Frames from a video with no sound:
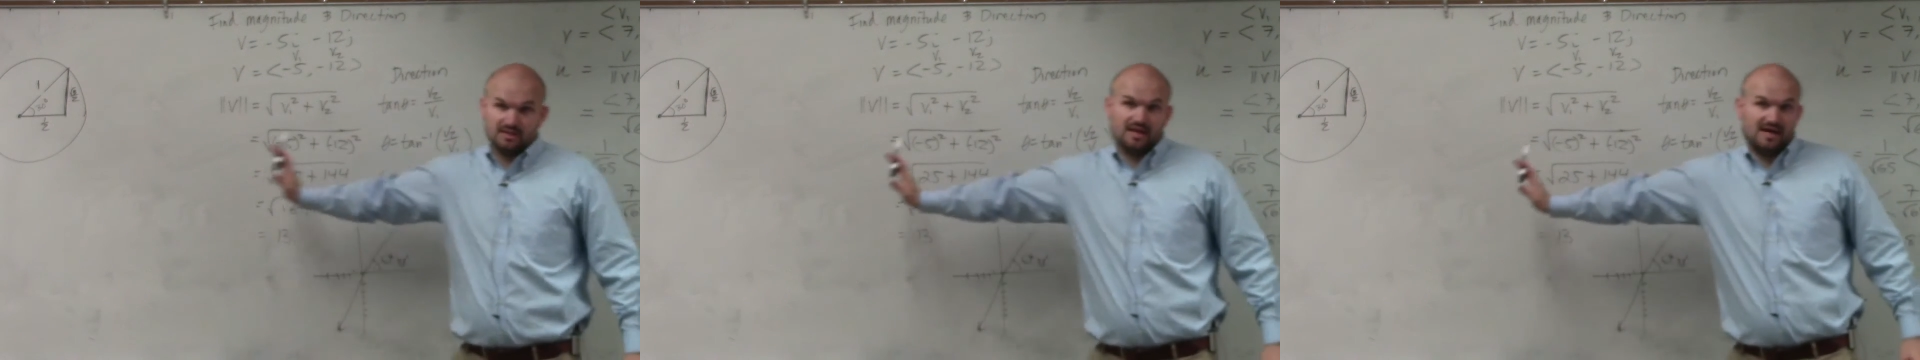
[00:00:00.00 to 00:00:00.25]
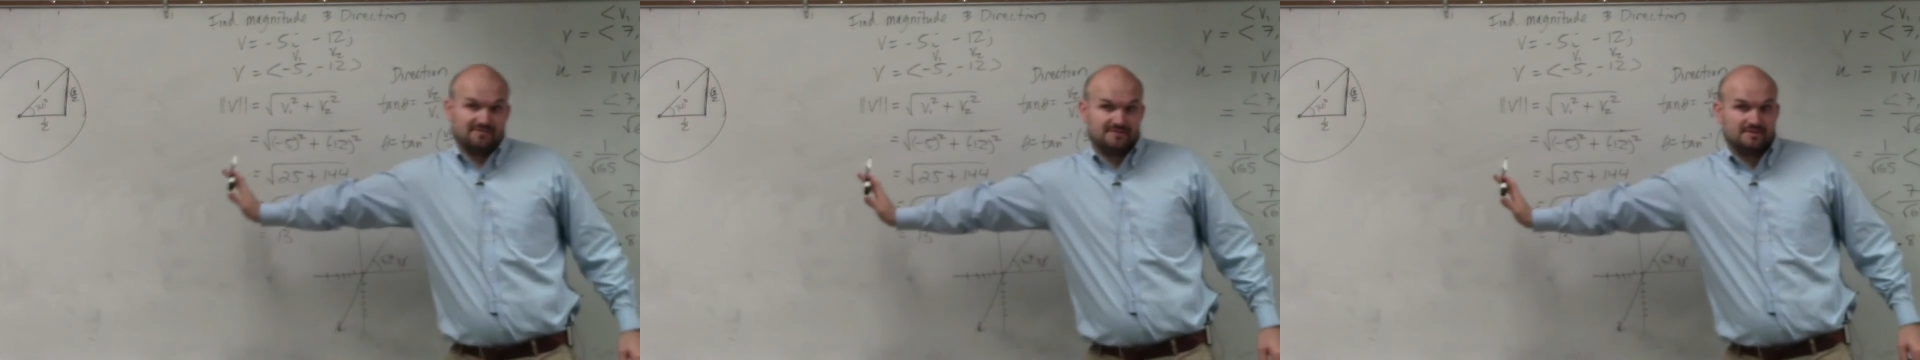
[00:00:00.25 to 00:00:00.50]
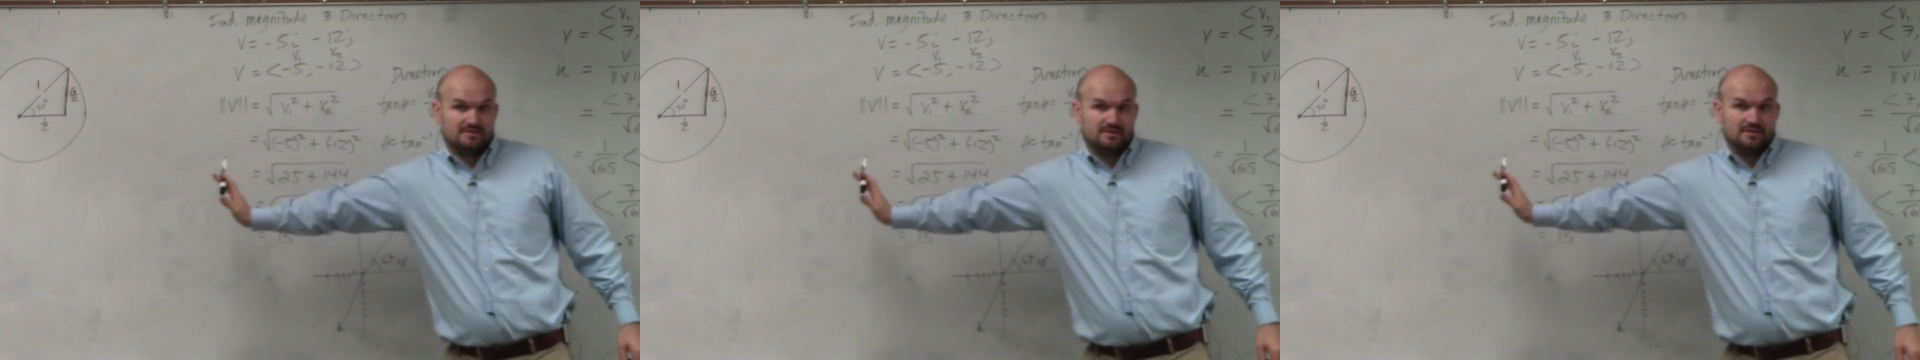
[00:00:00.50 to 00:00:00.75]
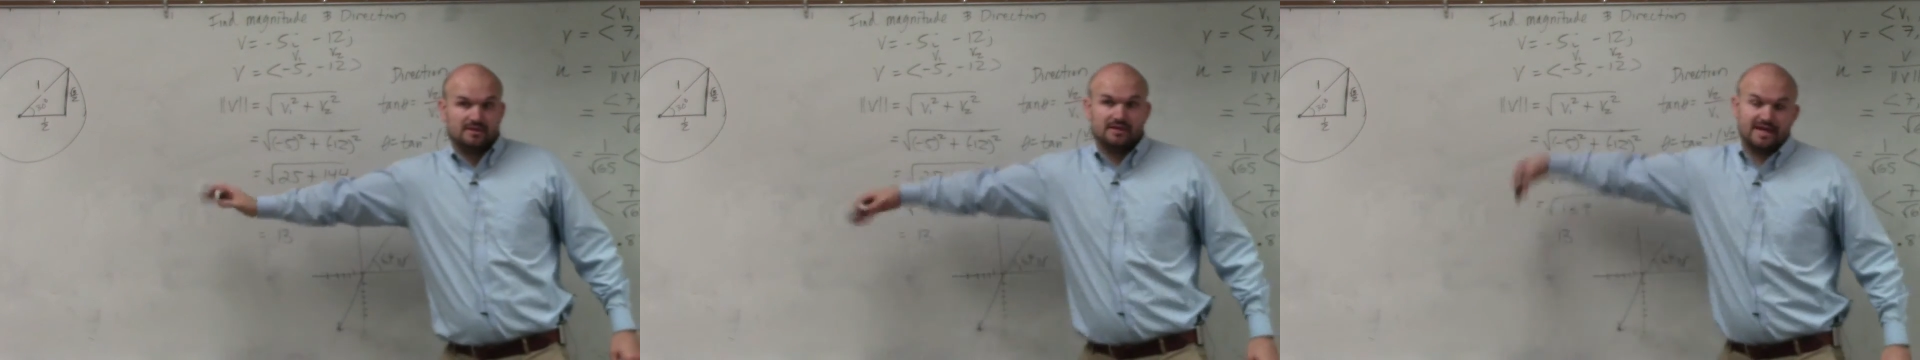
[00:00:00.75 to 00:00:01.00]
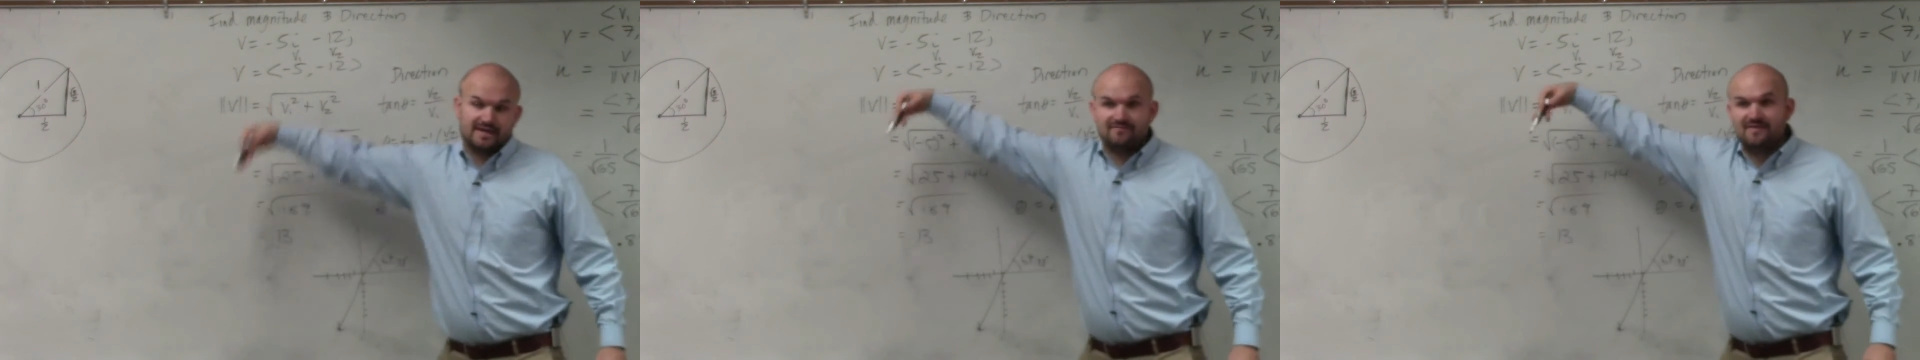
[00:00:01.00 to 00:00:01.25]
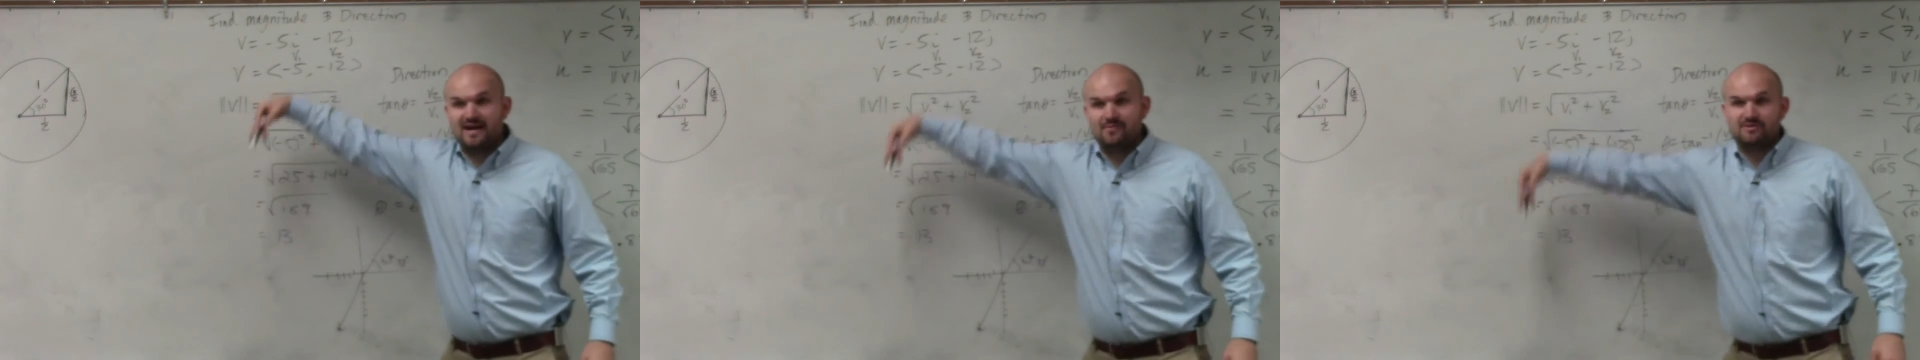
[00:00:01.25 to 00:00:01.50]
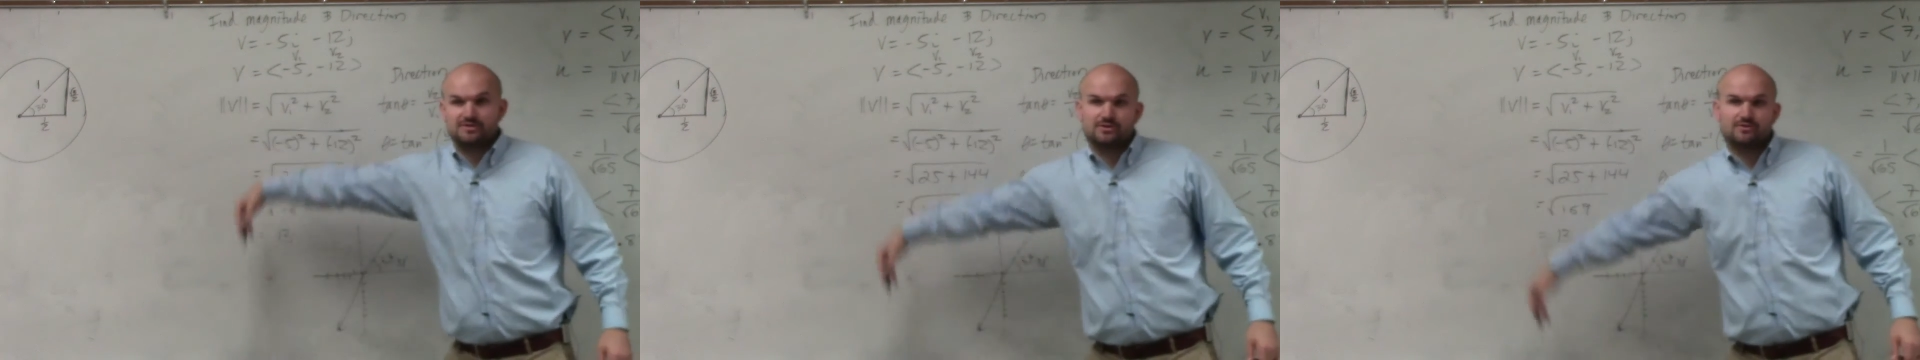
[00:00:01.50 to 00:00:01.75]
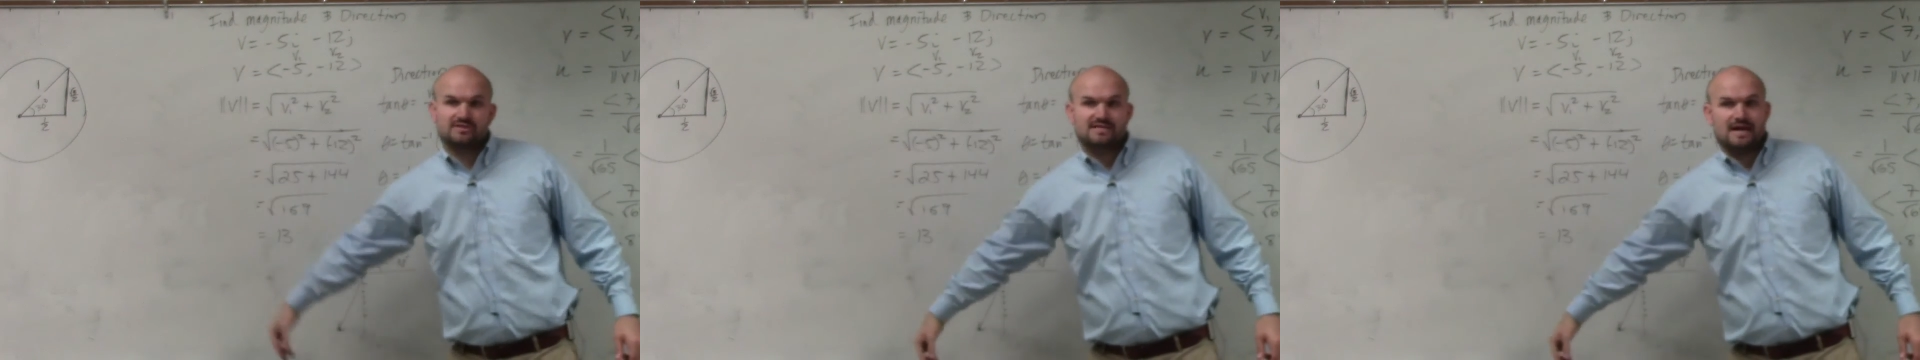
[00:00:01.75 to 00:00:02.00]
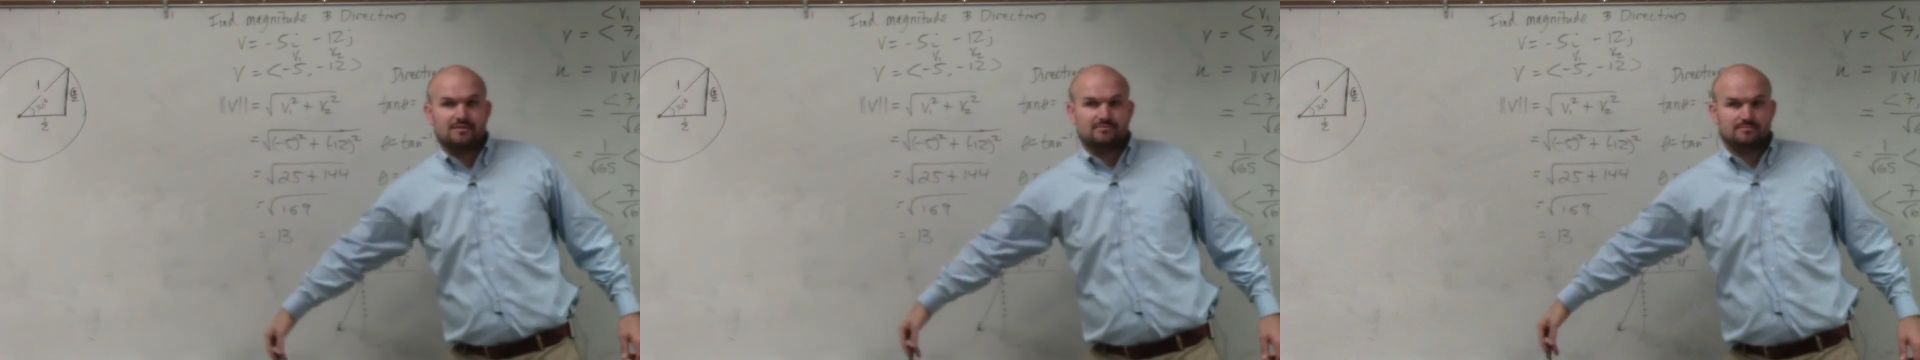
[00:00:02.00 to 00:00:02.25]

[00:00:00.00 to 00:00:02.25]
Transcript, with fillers: left. Negative 5 means you're going down.